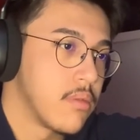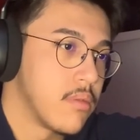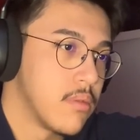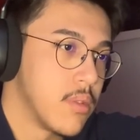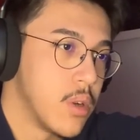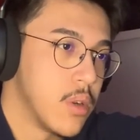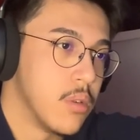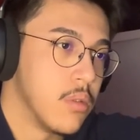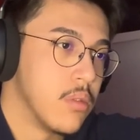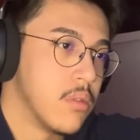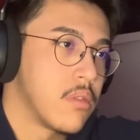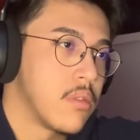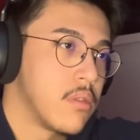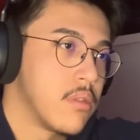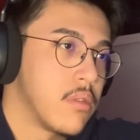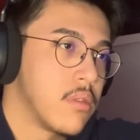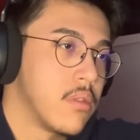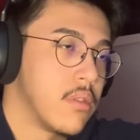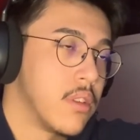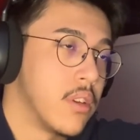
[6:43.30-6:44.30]
Oh,
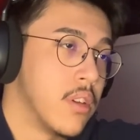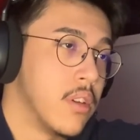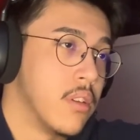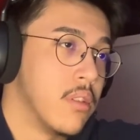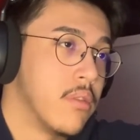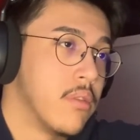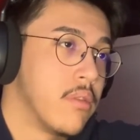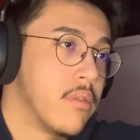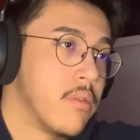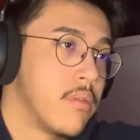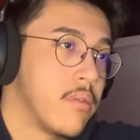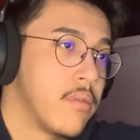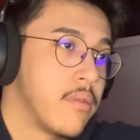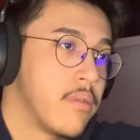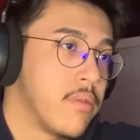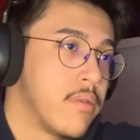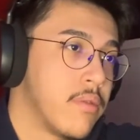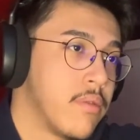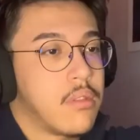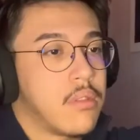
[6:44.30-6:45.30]
damn.
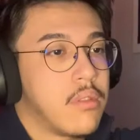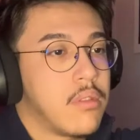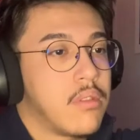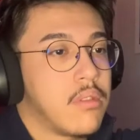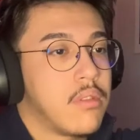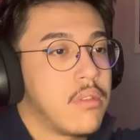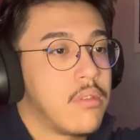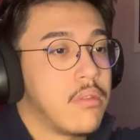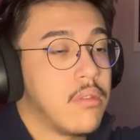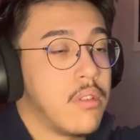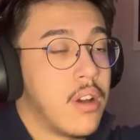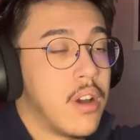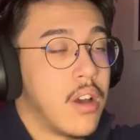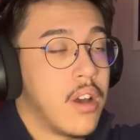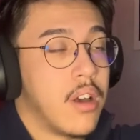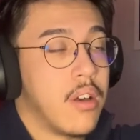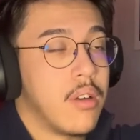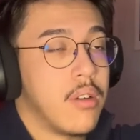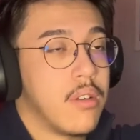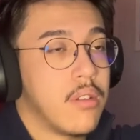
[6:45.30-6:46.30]

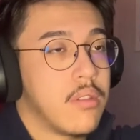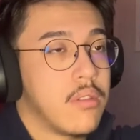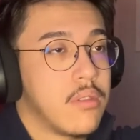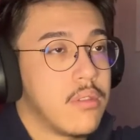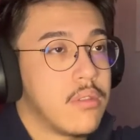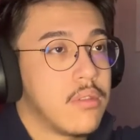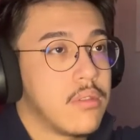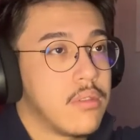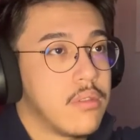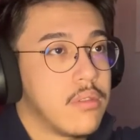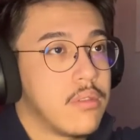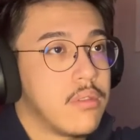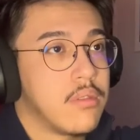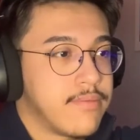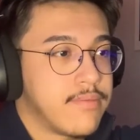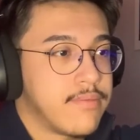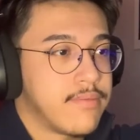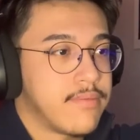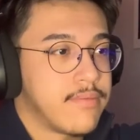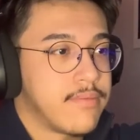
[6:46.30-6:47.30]
Wow.
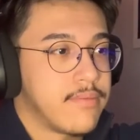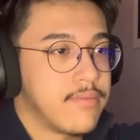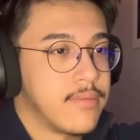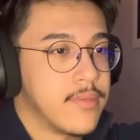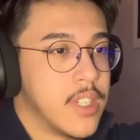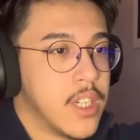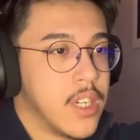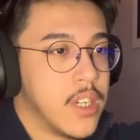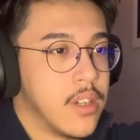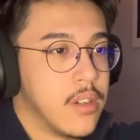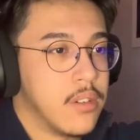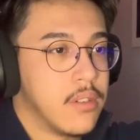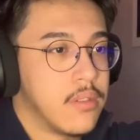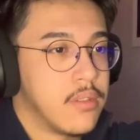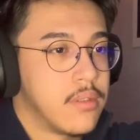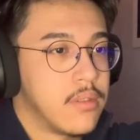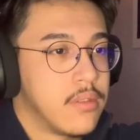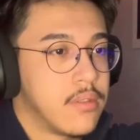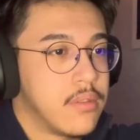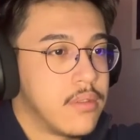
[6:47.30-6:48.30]
Wow.
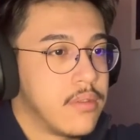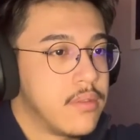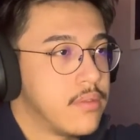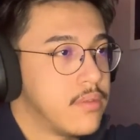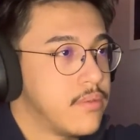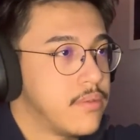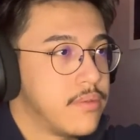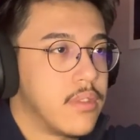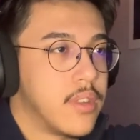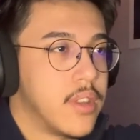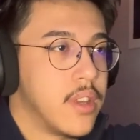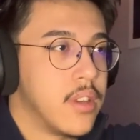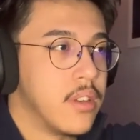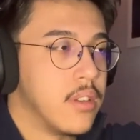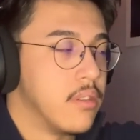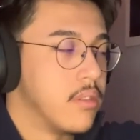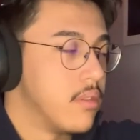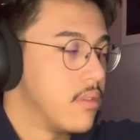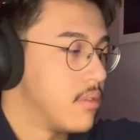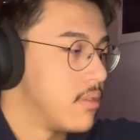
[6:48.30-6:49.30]

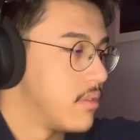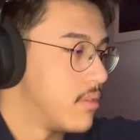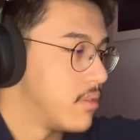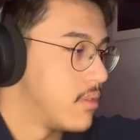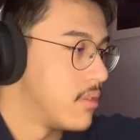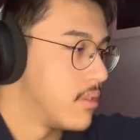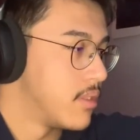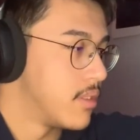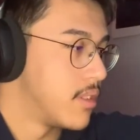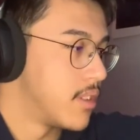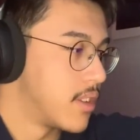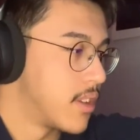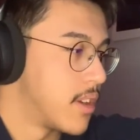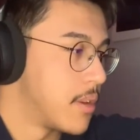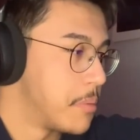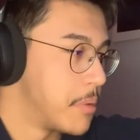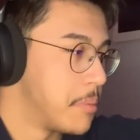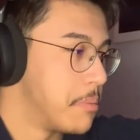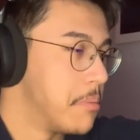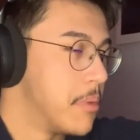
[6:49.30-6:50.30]
Damn. I got
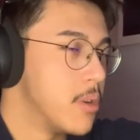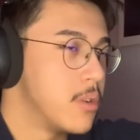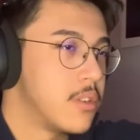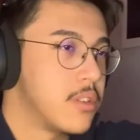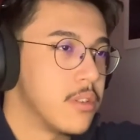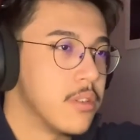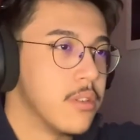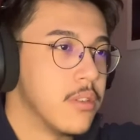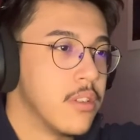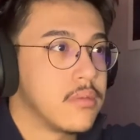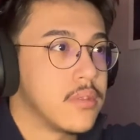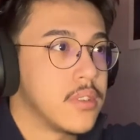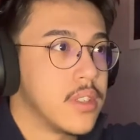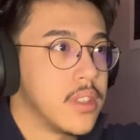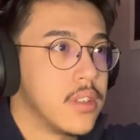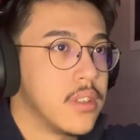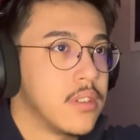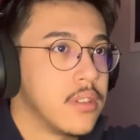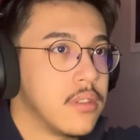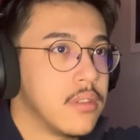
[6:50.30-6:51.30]
me emotional.
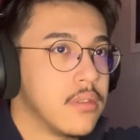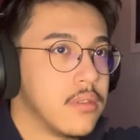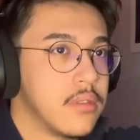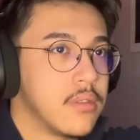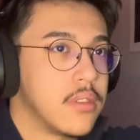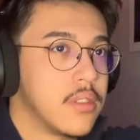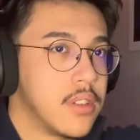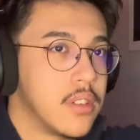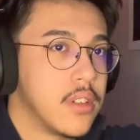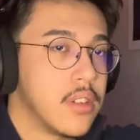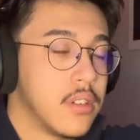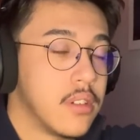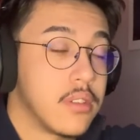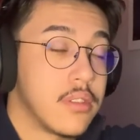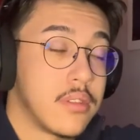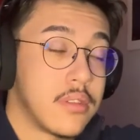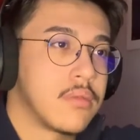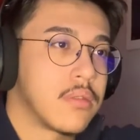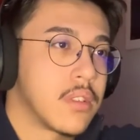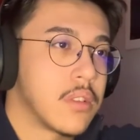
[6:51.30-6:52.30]
Damn. Yeah.
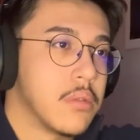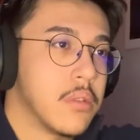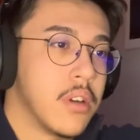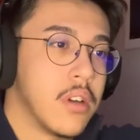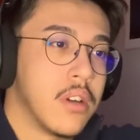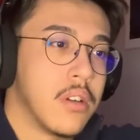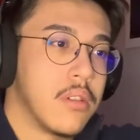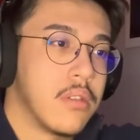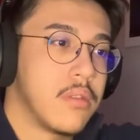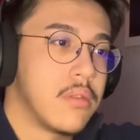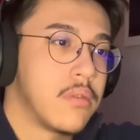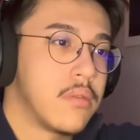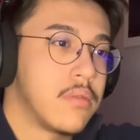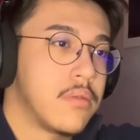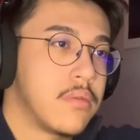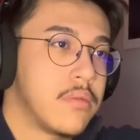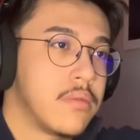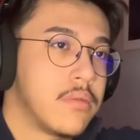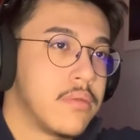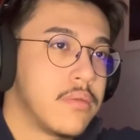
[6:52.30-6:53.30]
Wow.
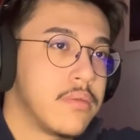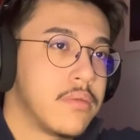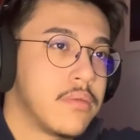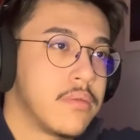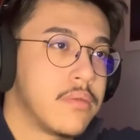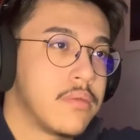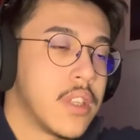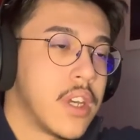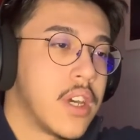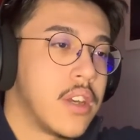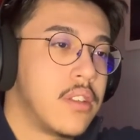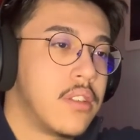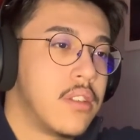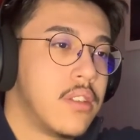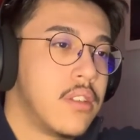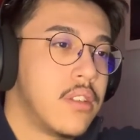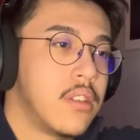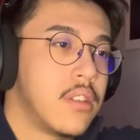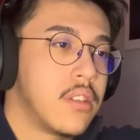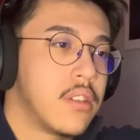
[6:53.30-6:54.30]

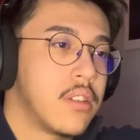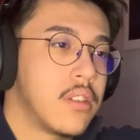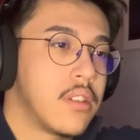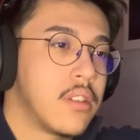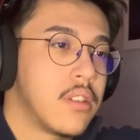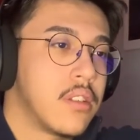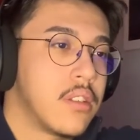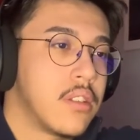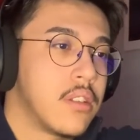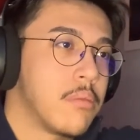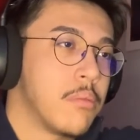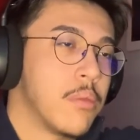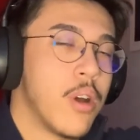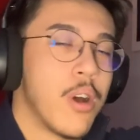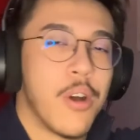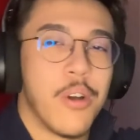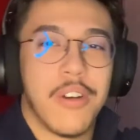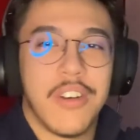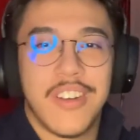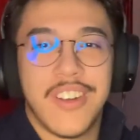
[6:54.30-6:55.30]
ID.
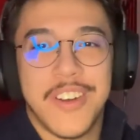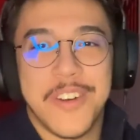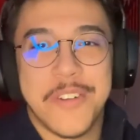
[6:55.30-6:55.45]
Bro. Oh,